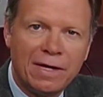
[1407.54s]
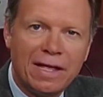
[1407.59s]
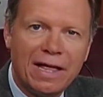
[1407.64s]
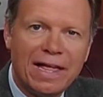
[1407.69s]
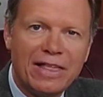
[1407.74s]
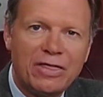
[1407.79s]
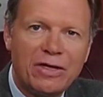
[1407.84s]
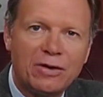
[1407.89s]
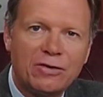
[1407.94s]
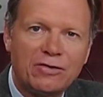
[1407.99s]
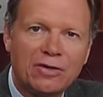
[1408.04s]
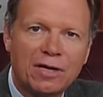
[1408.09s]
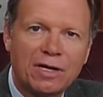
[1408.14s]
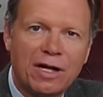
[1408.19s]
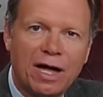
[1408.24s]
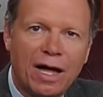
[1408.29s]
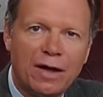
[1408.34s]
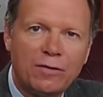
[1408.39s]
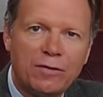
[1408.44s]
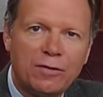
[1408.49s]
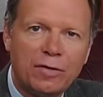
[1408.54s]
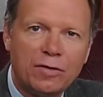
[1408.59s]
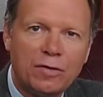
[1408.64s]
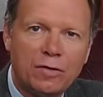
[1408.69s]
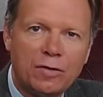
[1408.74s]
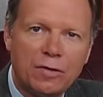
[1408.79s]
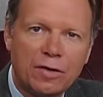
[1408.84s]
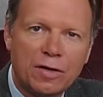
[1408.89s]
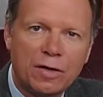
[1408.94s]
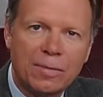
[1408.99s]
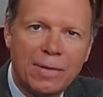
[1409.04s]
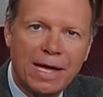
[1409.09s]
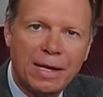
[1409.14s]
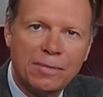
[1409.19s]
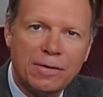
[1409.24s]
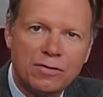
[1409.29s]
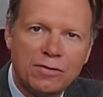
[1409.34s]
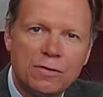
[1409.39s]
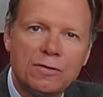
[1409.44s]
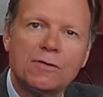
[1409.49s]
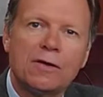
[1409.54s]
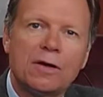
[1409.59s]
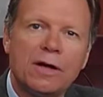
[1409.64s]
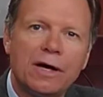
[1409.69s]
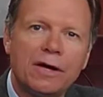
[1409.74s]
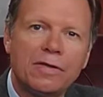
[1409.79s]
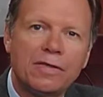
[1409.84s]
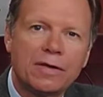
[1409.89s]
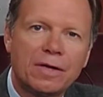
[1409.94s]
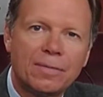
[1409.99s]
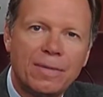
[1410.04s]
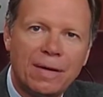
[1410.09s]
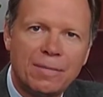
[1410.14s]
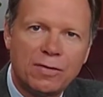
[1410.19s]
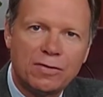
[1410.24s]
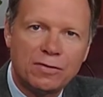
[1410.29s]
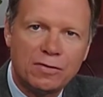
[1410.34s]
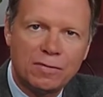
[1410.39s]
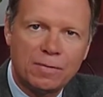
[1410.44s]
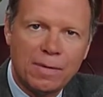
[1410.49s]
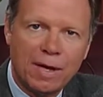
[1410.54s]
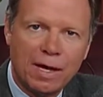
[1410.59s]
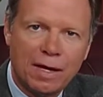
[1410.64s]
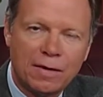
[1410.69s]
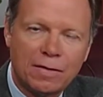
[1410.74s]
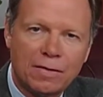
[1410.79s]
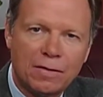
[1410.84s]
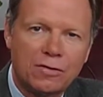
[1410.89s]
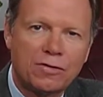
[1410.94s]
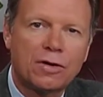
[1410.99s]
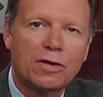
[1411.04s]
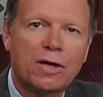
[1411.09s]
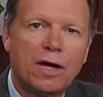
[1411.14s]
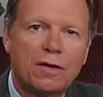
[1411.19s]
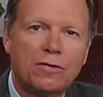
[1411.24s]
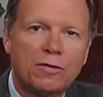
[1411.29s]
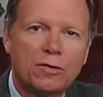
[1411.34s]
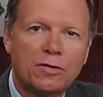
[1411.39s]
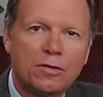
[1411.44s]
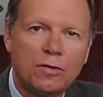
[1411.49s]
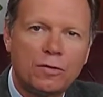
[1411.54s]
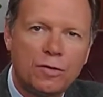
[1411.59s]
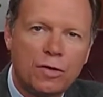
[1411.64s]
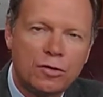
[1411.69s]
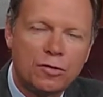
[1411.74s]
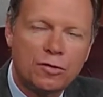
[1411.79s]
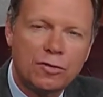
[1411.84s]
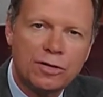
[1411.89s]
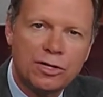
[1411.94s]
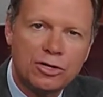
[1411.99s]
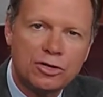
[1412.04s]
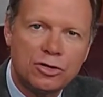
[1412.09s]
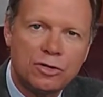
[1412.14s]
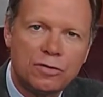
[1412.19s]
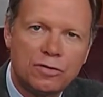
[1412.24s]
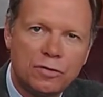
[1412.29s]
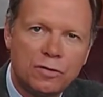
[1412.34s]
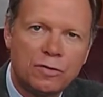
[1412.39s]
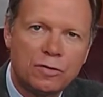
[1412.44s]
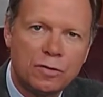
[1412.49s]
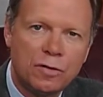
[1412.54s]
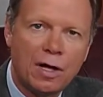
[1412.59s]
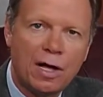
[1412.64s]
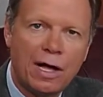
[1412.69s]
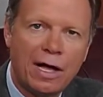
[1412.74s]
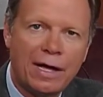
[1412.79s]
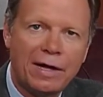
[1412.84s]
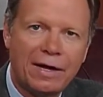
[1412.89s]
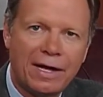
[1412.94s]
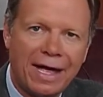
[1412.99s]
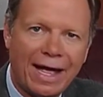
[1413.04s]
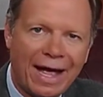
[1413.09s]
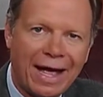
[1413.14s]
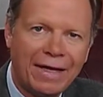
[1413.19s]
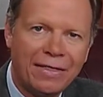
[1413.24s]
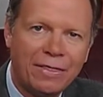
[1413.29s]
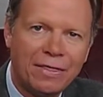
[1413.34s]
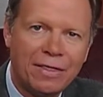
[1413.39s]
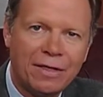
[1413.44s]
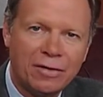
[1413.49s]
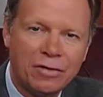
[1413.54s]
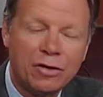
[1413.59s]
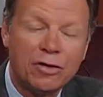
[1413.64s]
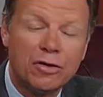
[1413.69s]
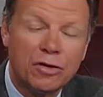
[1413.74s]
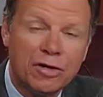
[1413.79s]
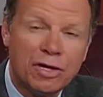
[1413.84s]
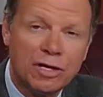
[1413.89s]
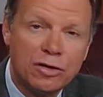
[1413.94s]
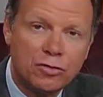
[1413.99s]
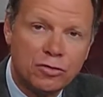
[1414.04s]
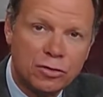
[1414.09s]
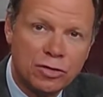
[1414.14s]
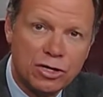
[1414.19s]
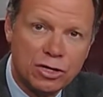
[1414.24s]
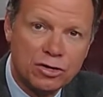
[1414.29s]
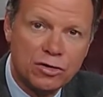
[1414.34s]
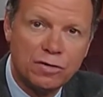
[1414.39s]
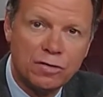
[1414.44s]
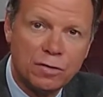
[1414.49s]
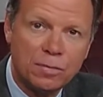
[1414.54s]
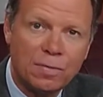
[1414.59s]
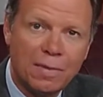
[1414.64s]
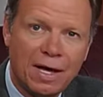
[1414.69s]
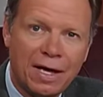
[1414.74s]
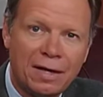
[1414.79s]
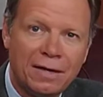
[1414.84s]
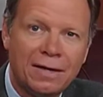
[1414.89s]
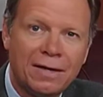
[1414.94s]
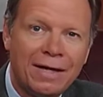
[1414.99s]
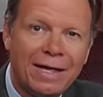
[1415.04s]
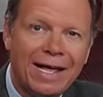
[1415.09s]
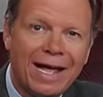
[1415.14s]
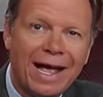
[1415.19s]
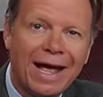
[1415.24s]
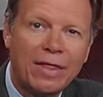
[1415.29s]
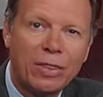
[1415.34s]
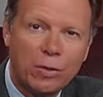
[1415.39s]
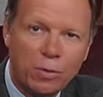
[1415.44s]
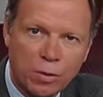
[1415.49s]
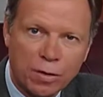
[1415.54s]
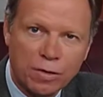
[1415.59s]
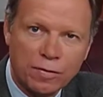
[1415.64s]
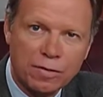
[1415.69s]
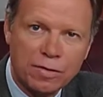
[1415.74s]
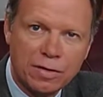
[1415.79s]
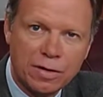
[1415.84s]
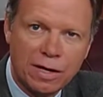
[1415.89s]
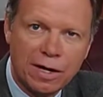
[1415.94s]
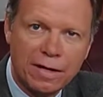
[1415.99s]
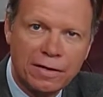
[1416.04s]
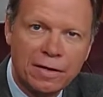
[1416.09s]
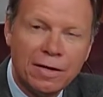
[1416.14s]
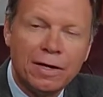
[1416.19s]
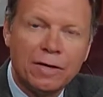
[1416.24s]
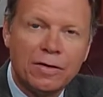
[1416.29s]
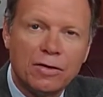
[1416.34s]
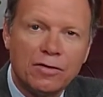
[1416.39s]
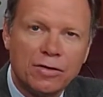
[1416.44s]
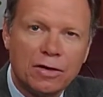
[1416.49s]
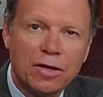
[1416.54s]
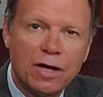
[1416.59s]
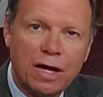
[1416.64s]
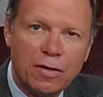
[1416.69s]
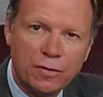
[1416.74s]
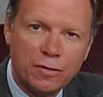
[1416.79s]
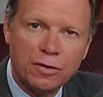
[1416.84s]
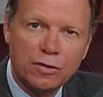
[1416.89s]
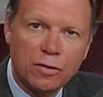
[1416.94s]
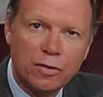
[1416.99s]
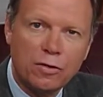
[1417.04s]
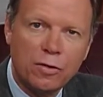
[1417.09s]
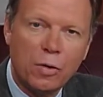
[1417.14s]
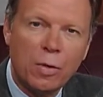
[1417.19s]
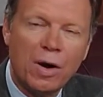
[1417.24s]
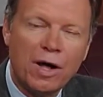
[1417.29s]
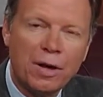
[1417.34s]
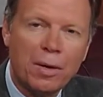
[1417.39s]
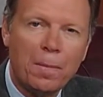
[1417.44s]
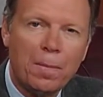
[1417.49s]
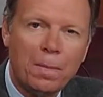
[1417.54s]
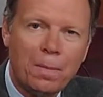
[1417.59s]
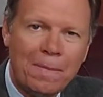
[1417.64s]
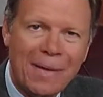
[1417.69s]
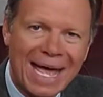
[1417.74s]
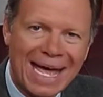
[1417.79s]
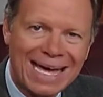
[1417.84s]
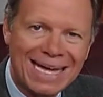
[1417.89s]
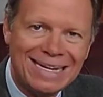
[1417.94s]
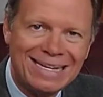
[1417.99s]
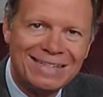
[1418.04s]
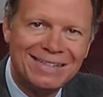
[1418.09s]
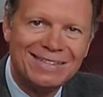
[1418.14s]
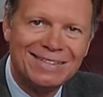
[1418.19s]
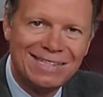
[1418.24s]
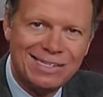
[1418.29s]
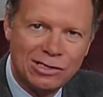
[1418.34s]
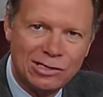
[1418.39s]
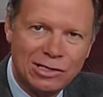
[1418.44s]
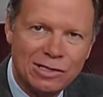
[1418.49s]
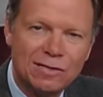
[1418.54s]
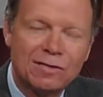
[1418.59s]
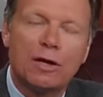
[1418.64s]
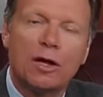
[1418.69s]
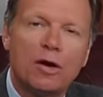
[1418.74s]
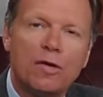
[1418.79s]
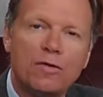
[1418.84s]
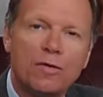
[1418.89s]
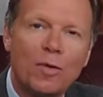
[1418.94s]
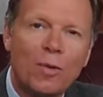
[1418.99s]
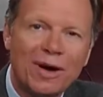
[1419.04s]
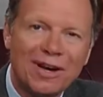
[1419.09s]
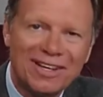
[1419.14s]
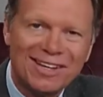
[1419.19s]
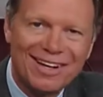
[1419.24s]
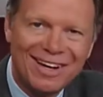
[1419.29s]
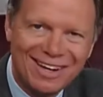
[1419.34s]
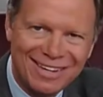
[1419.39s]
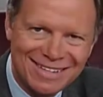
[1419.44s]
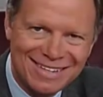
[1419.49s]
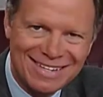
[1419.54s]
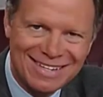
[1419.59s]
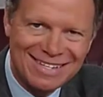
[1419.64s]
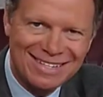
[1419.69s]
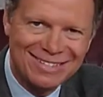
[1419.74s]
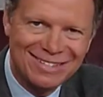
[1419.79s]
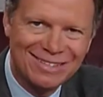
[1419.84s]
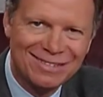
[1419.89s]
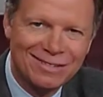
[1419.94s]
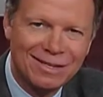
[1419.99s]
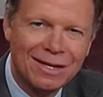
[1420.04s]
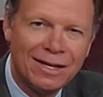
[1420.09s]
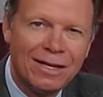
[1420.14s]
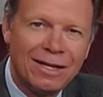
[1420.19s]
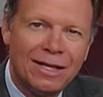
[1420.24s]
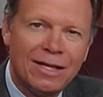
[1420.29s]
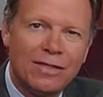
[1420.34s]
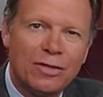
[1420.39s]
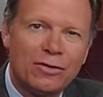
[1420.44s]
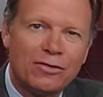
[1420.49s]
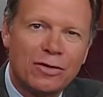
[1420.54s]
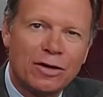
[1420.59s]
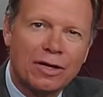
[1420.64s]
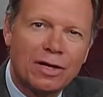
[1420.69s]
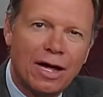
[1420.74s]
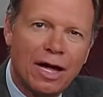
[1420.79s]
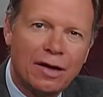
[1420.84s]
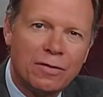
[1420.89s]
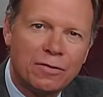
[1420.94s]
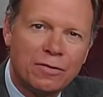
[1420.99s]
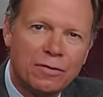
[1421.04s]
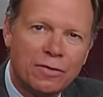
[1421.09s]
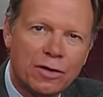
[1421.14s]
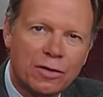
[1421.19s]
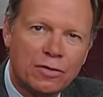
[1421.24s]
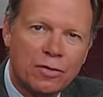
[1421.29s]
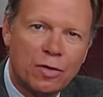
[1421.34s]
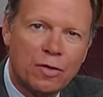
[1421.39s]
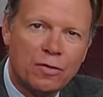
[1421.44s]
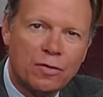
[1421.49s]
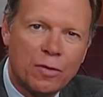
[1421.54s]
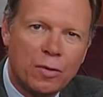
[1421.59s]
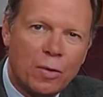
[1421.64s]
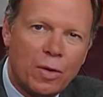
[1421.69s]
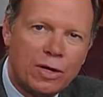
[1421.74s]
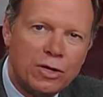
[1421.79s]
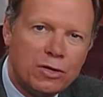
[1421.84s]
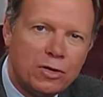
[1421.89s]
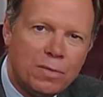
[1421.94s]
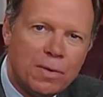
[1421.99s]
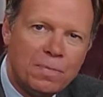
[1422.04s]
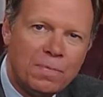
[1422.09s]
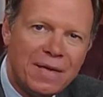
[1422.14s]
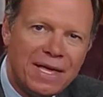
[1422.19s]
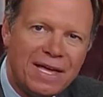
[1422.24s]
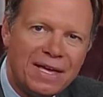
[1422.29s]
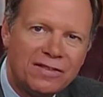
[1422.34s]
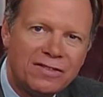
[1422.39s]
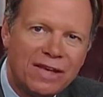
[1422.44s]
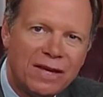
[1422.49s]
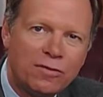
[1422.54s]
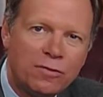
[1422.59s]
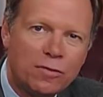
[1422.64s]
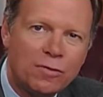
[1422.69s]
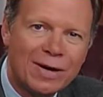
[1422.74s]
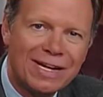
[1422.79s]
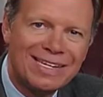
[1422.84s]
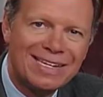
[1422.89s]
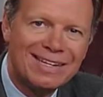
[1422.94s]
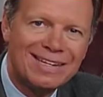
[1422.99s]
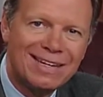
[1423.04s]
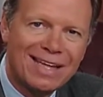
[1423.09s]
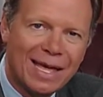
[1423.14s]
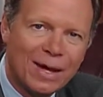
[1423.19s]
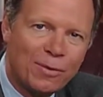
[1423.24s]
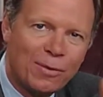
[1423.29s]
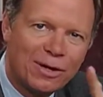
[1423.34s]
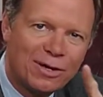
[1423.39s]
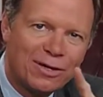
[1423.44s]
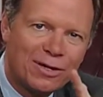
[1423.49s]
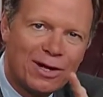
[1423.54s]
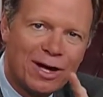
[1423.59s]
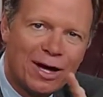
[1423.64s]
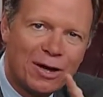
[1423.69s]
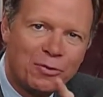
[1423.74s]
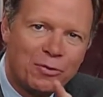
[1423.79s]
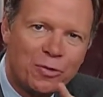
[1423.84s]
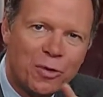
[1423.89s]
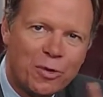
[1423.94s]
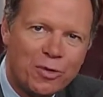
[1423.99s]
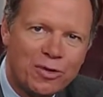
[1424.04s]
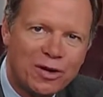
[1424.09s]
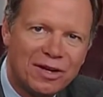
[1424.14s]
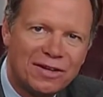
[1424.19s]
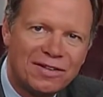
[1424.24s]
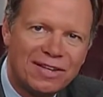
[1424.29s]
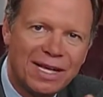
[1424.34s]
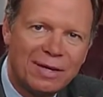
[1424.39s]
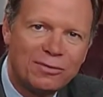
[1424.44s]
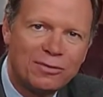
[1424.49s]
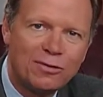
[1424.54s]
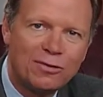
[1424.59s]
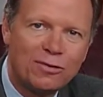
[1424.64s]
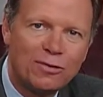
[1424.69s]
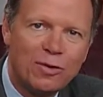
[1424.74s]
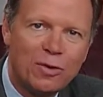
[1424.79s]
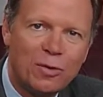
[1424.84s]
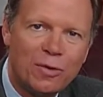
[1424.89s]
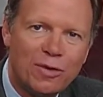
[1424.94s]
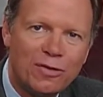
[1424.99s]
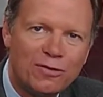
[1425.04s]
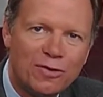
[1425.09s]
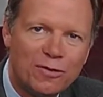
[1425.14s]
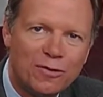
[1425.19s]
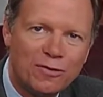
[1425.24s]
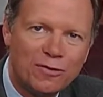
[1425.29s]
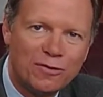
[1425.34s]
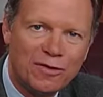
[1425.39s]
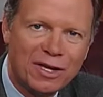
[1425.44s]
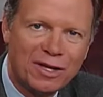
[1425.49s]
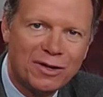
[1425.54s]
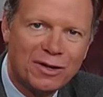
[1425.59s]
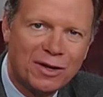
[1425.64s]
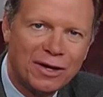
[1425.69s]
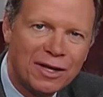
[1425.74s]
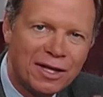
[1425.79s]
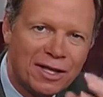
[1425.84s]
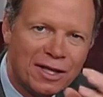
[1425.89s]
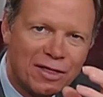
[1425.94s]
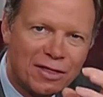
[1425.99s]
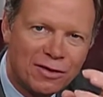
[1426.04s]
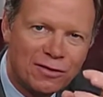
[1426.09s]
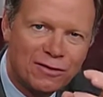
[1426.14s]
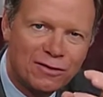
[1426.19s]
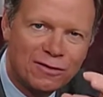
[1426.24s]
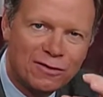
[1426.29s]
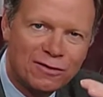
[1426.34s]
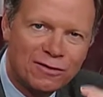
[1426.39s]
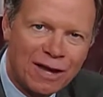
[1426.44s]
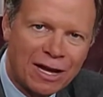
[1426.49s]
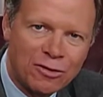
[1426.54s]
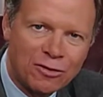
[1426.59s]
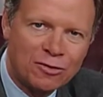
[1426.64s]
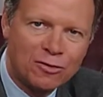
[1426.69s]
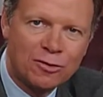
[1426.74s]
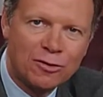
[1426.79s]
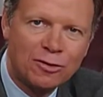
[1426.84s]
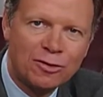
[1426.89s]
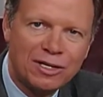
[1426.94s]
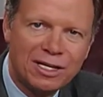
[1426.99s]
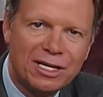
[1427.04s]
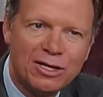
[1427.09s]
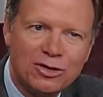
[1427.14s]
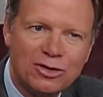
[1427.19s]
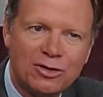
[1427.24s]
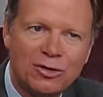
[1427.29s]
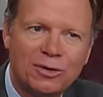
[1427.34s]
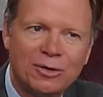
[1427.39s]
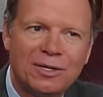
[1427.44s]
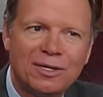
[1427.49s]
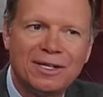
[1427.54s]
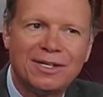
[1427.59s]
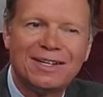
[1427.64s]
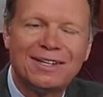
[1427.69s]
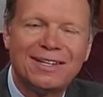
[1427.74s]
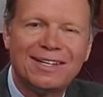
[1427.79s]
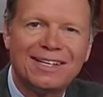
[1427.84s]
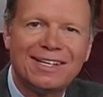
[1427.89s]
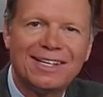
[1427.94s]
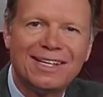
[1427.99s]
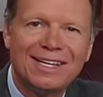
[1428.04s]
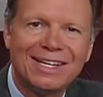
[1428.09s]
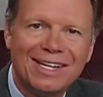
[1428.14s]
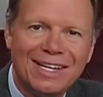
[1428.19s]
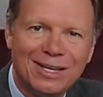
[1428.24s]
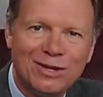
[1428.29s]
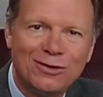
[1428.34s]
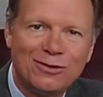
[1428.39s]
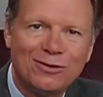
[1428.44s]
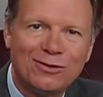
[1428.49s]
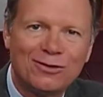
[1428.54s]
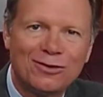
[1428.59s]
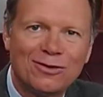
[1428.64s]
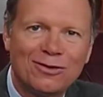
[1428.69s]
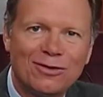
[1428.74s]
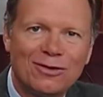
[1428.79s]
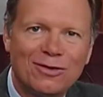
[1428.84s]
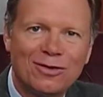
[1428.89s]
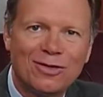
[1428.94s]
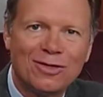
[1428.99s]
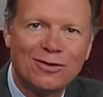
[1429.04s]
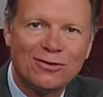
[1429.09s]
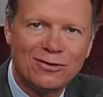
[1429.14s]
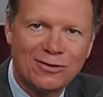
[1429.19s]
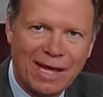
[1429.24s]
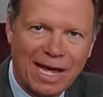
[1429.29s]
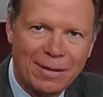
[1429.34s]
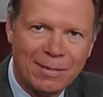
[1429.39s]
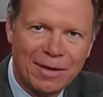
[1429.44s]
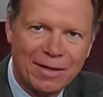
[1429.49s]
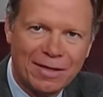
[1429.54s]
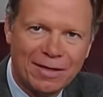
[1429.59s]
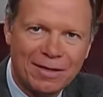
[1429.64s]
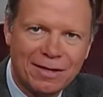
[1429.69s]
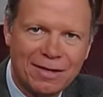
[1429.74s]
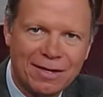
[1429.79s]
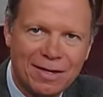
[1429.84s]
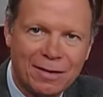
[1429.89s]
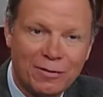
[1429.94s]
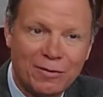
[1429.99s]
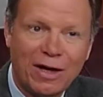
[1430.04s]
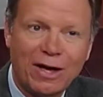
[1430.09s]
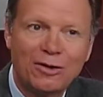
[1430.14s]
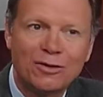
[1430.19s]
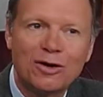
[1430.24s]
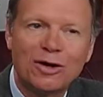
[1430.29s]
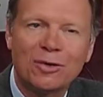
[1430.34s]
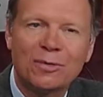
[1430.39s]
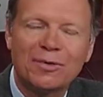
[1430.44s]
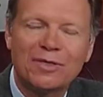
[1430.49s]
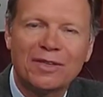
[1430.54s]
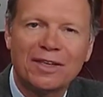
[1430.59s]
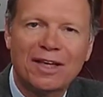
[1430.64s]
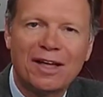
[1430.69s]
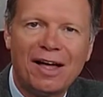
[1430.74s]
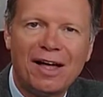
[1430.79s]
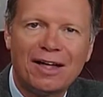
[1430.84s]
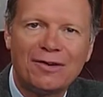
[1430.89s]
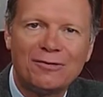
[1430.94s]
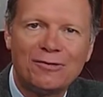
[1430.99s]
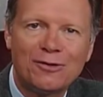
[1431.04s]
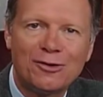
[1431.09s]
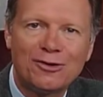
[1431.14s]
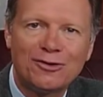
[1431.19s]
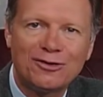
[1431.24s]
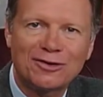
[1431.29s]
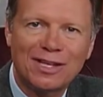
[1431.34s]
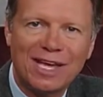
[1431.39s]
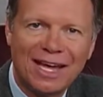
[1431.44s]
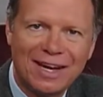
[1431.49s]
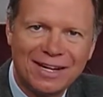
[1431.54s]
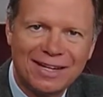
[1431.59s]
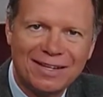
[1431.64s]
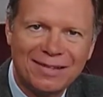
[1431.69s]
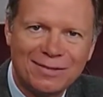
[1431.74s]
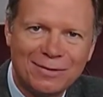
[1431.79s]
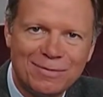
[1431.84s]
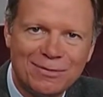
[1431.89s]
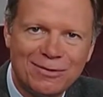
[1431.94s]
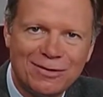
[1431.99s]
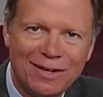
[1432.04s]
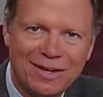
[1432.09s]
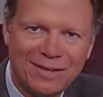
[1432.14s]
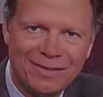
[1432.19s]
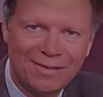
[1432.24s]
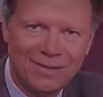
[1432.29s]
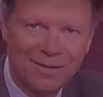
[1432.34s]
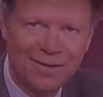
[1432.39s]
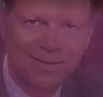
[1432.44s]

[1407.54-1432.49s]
there's a conflict over the commandments of God and the commandments of man. There's a conflict over the traditions of God and the, the traditions of men and the Word of God. There's a conflict over what man teaches and over what God teaches. There's a conflict over what human beings have written and what God wrote on tables of stone with his own finger. The central issue is the Sabbath. In fact, look at what the Converts Catechism says.